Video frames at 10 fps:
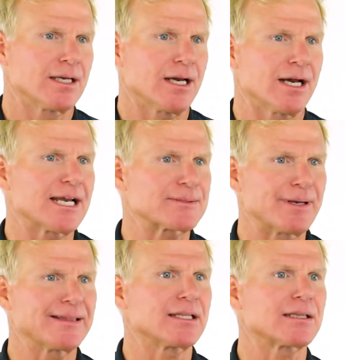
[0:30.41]
uh, has
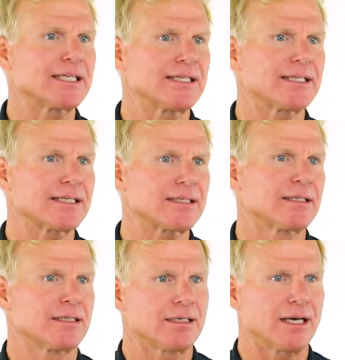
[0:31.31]
been the leading
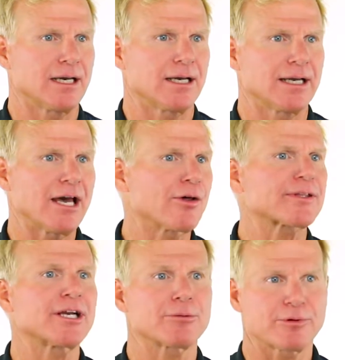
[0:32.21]
uh,
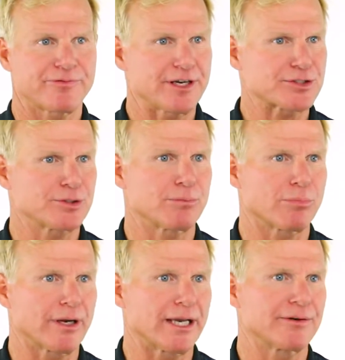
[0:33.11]
healthcare professional
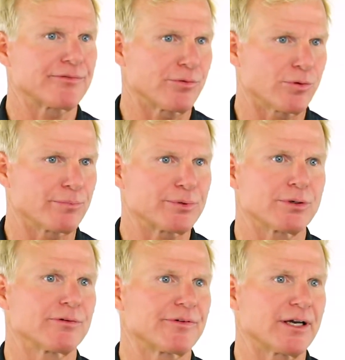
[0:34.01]
brand for
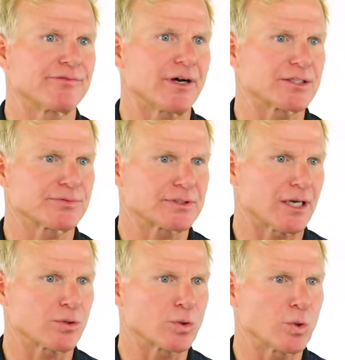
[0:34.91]
purified
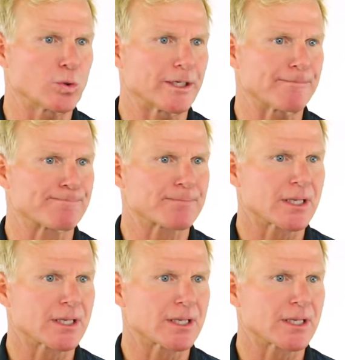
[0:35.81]
phosphatidylcholine.